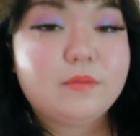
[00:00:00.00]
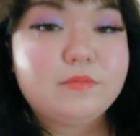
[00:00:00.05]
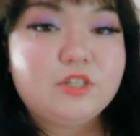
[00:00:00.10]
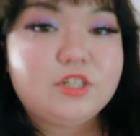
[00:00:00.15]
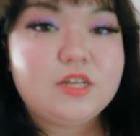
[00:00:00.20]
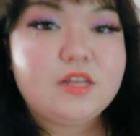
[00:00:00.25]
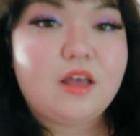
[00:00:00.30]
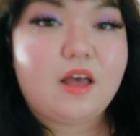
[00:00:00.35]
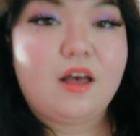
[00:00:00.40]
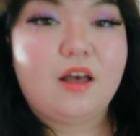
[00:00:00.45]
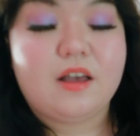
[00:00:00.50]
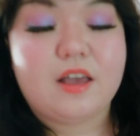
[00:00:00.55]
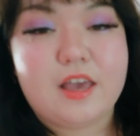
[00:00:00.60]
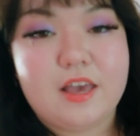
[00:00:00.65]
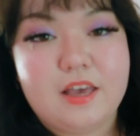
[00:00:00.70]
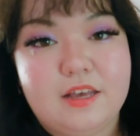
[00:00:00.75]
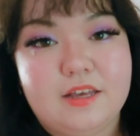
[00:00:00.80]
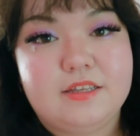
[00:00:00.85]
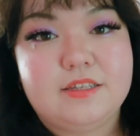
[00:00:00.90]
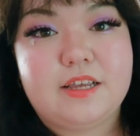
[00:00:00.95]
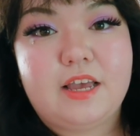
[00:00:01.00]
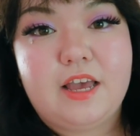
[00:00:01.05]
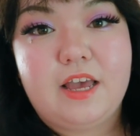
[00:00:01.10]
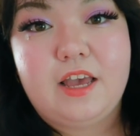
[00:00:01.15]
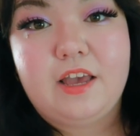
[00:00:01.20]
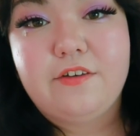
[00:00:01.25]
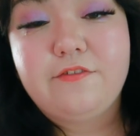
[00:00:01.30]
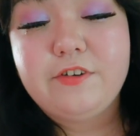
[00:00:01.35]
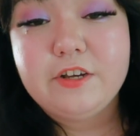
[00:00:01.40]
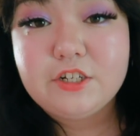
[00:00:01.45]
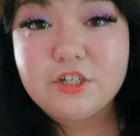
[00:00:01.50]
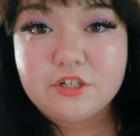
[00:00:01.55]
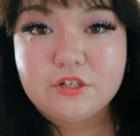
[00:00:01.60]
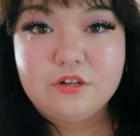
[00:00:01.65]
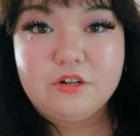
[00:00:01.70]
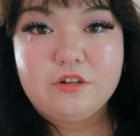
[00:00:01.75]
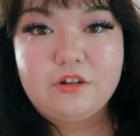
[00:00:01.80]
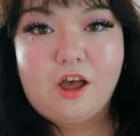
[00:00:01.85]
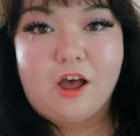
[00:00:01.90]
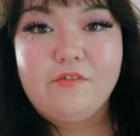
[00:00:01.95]
Kim Ji-young is a
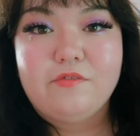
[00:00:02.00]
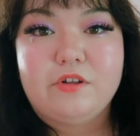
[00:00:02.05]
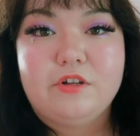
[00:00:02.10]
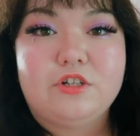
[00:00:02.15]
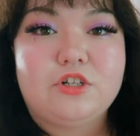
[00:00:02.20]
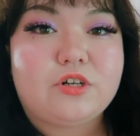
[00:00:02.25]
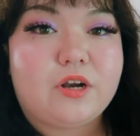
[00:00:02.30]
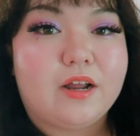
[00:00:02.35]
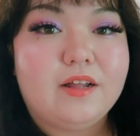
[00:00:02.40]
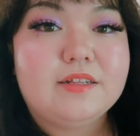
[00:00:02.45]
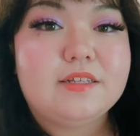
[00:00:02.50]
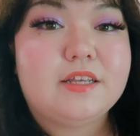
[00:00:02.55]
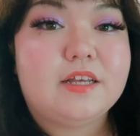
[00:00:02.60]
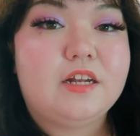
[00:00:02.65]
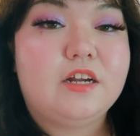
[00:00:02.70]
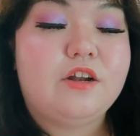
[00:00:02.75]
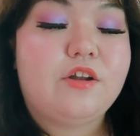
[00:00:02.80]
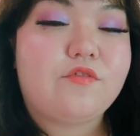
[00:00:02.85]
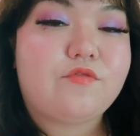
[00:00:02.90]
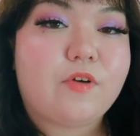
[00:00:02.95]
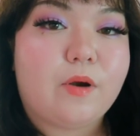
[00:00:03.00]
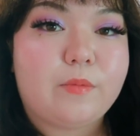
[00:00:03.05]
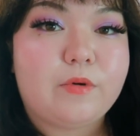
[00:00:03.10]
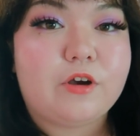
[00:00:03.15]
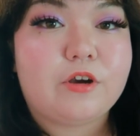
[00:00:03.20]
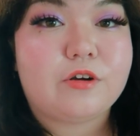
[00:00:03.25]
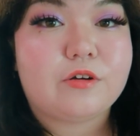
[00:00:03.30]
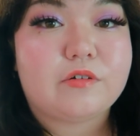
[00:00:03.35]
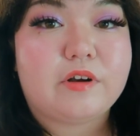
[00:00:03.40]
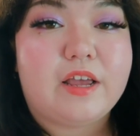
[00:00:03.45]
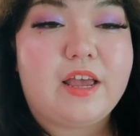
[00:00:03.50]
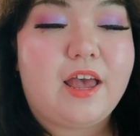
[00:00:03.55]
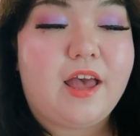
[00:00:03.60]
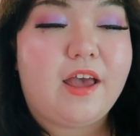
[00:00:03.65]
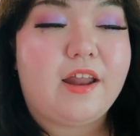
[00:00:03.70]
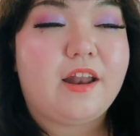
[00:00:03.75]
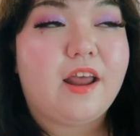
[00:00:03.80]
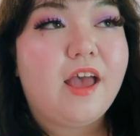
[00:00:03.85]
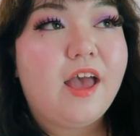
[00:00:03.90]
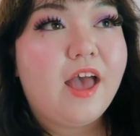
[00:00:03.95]
fictional novel translated from
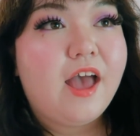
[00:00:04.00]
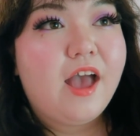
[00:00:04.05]
Korean